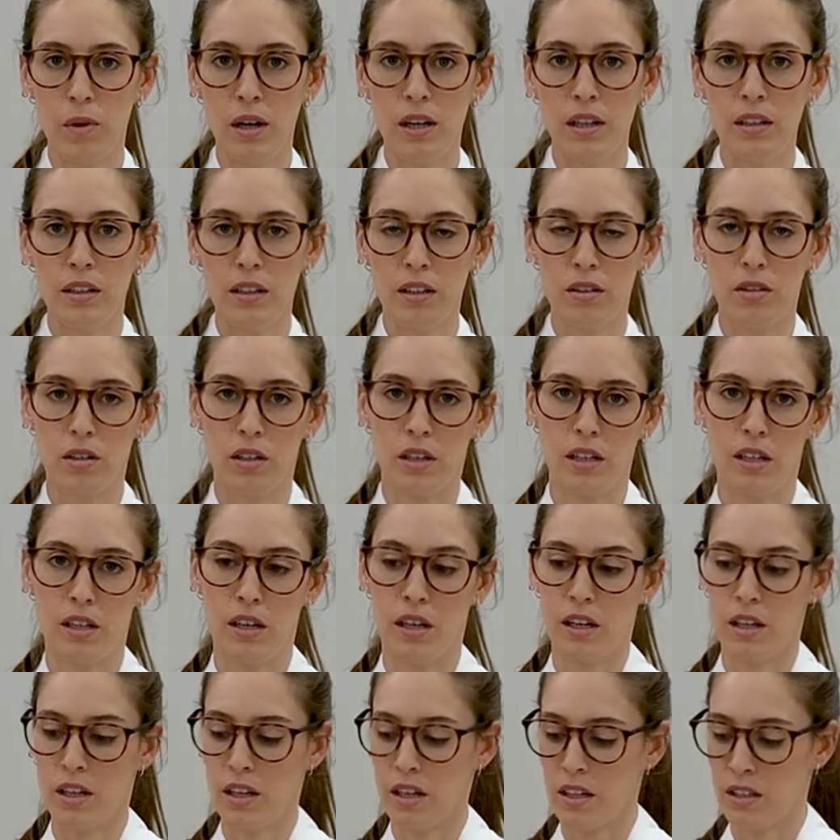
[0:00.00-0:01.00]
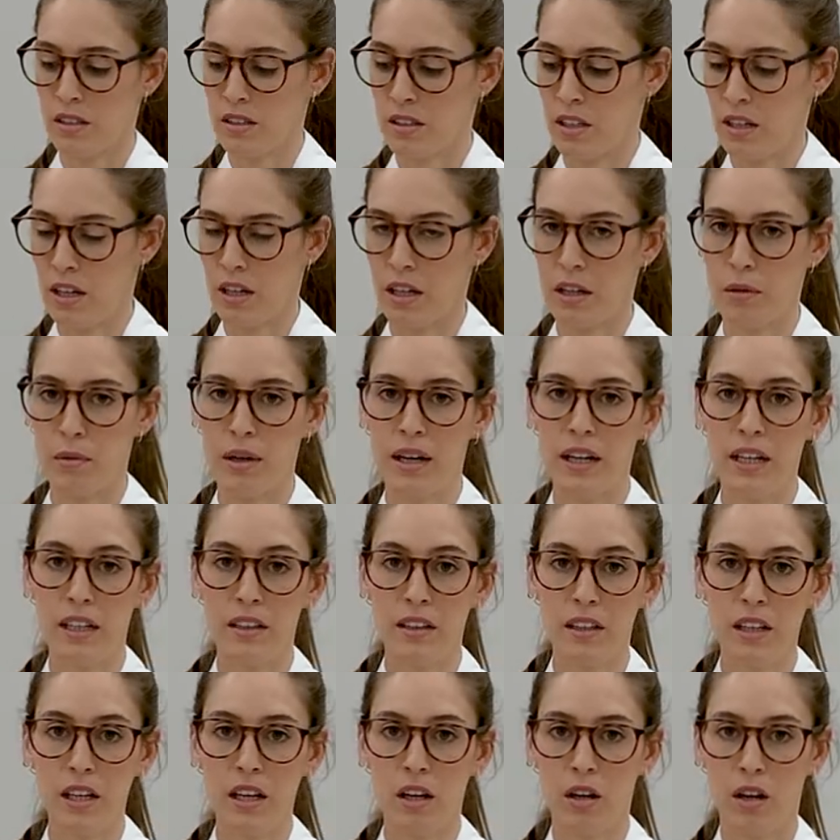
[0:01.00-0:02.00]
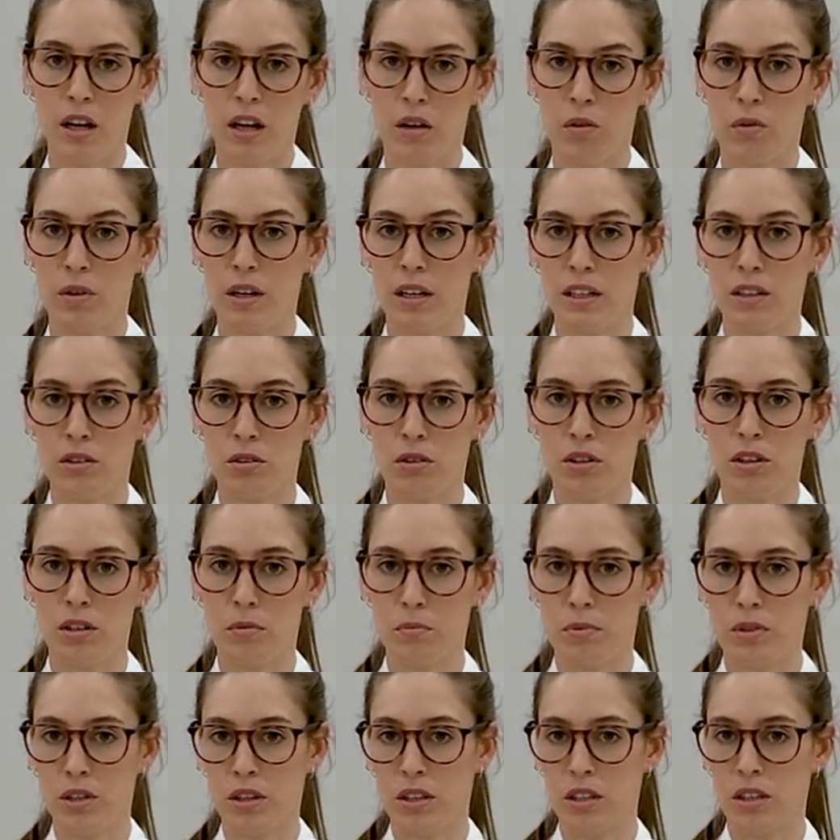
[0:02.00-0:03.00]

is equivalent to 14% of dry extract.